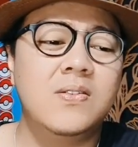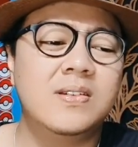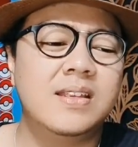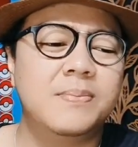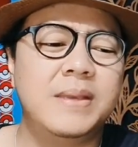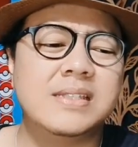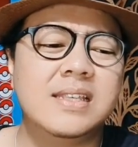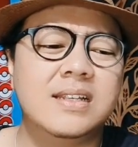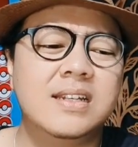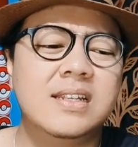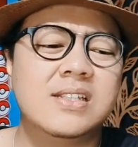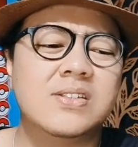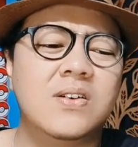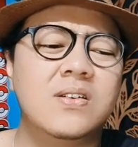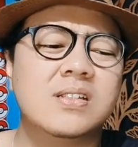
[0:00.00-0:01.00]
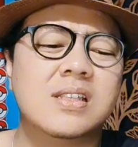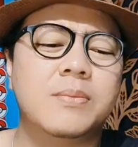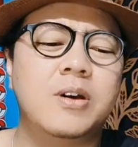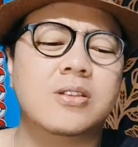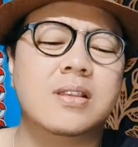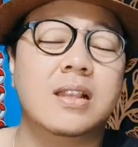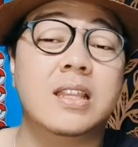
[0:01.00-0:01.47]
Basically, this song is
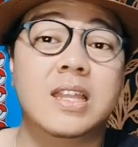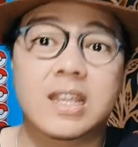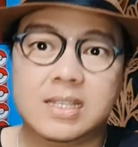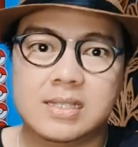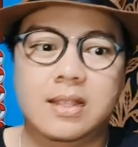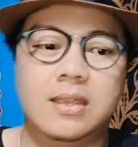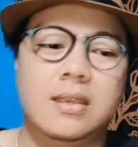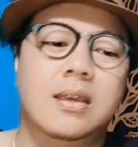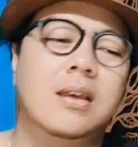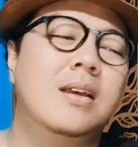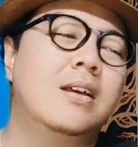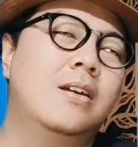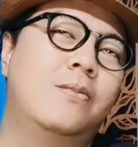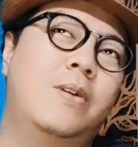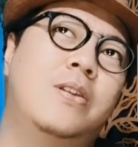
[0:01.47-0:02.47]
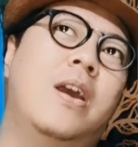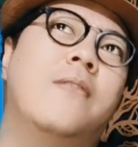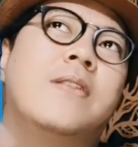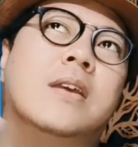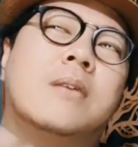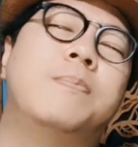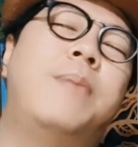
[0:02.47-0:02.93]
about the lyrics, like when you
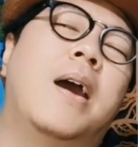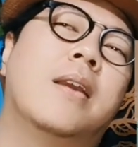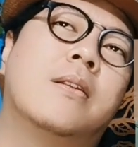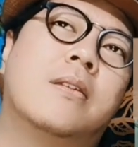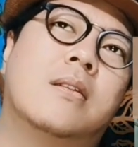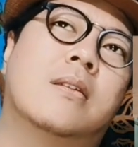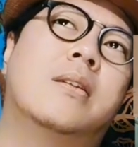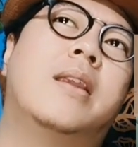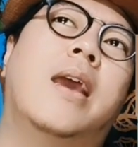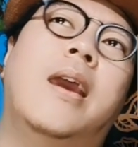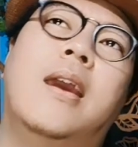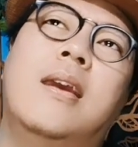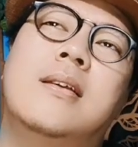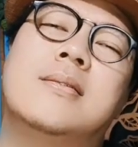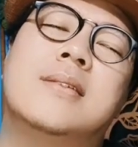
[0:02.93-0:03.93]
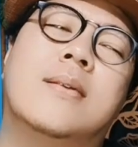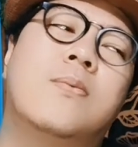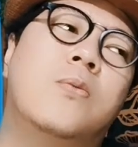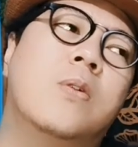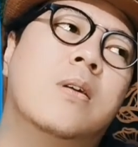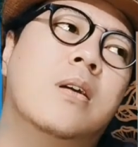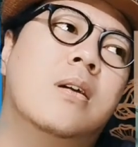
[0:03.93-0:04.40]
have like a bad day
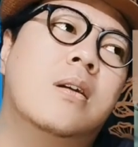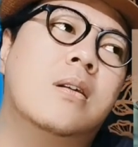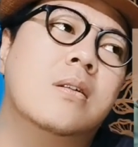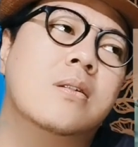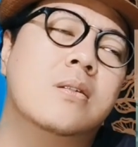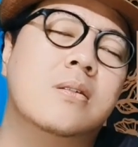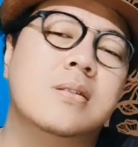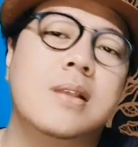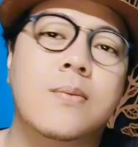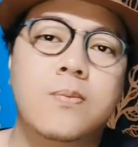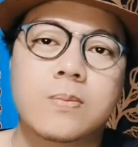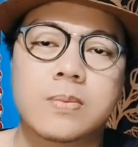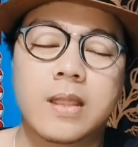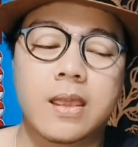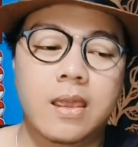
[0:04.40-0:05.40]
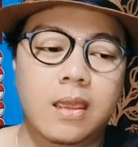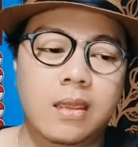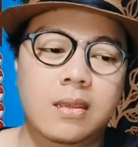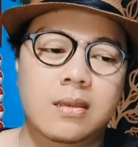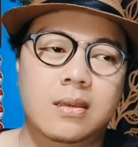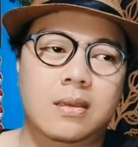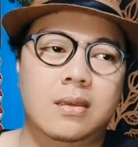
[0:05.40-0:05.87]
somewhere, you know,
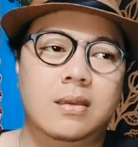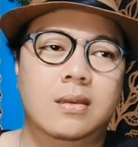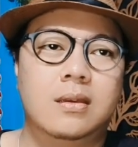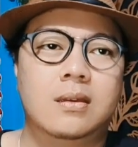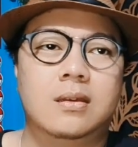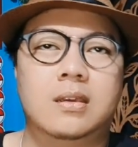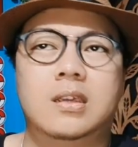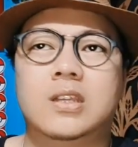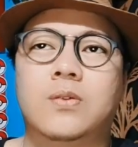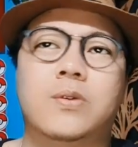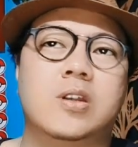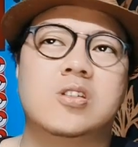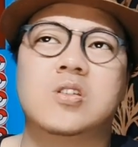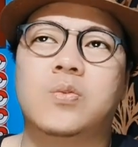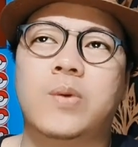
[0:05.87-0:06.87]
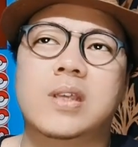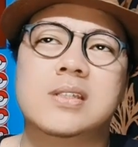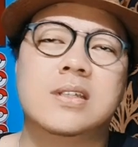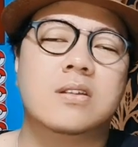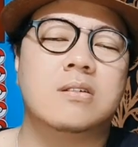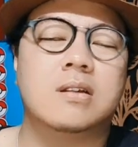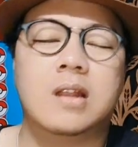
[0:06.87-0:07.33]
someday in a work
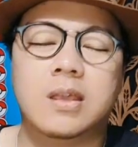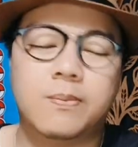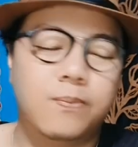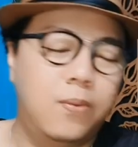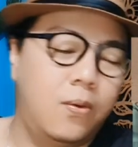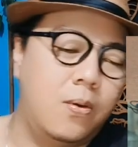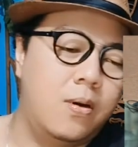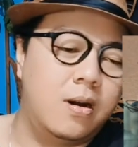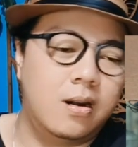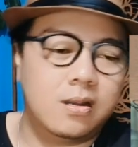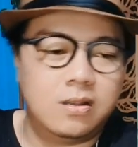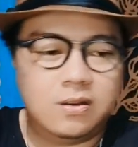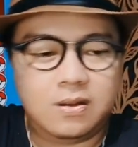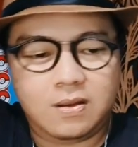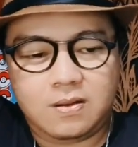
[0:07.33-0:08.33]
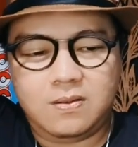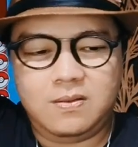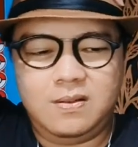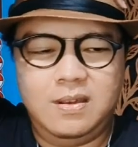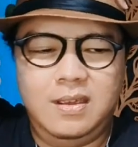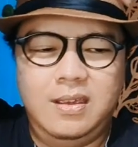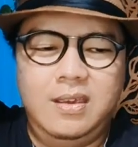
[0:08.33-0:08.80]
situation, you can like bored, you know.
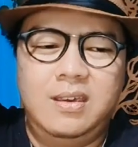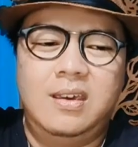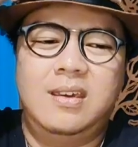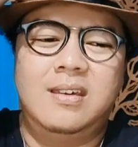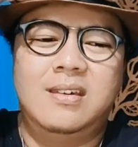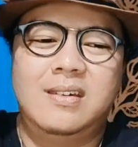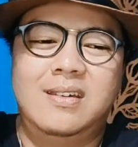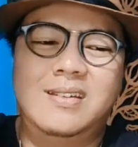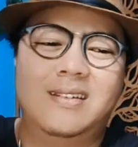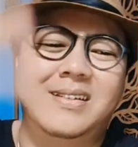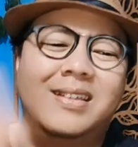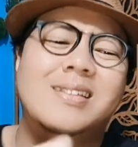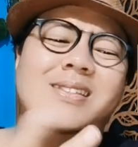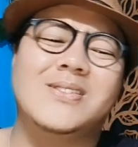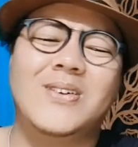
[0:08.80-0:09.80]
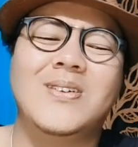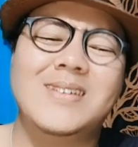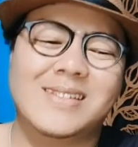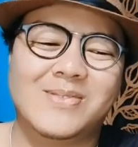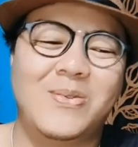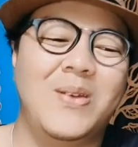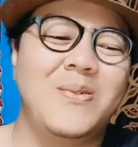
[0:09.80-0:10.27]
This song
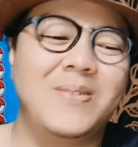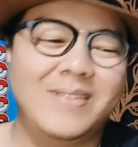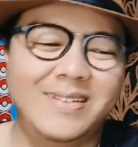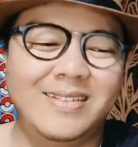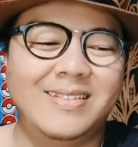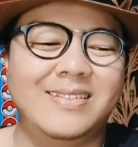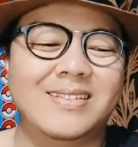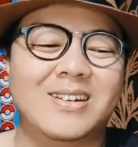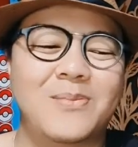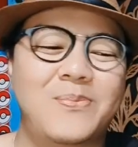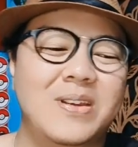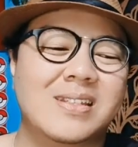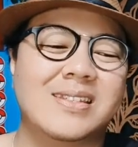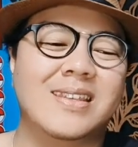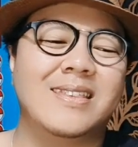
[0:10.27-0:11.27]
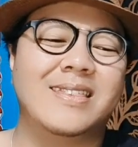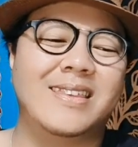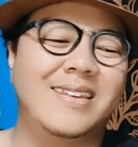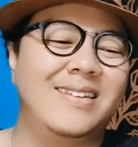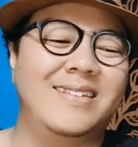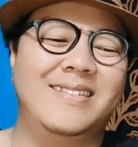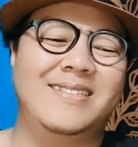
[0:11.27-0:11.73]
is very
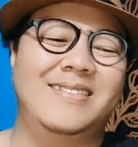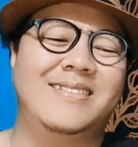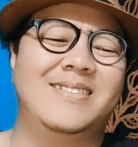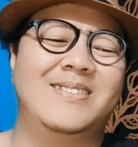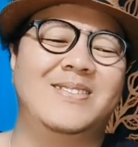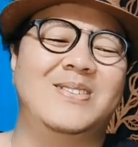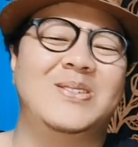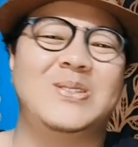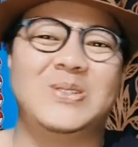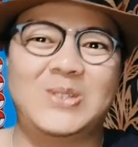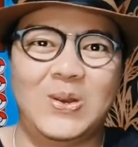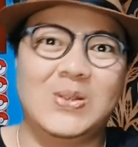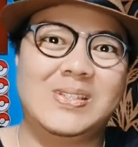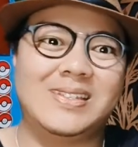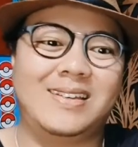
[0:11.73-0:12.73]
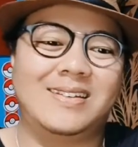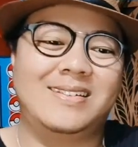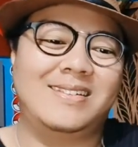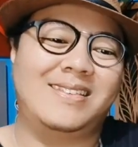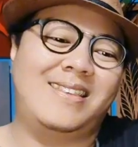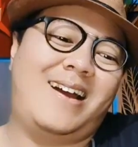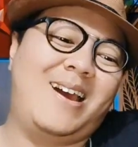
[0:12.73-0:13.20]
representing those kind
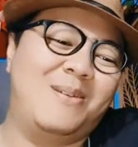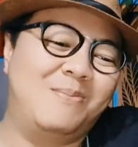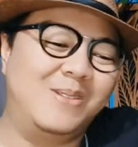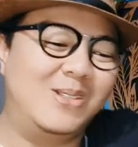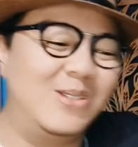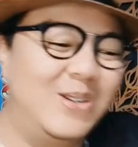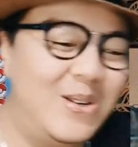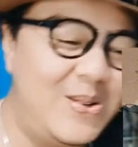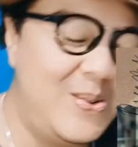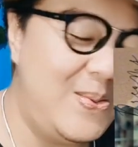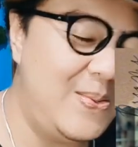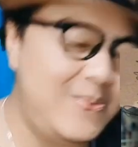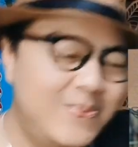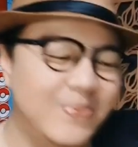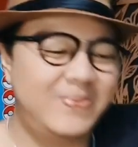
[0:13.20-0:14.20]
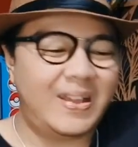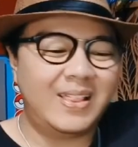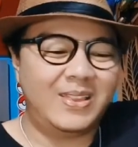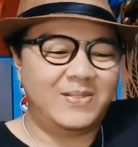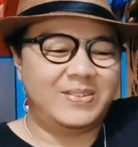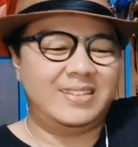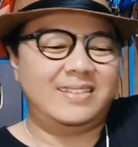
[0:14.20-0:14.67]
of times you know i
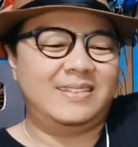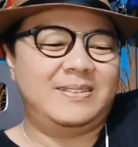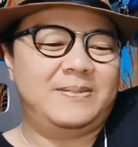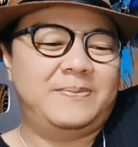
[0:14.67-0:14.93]
love it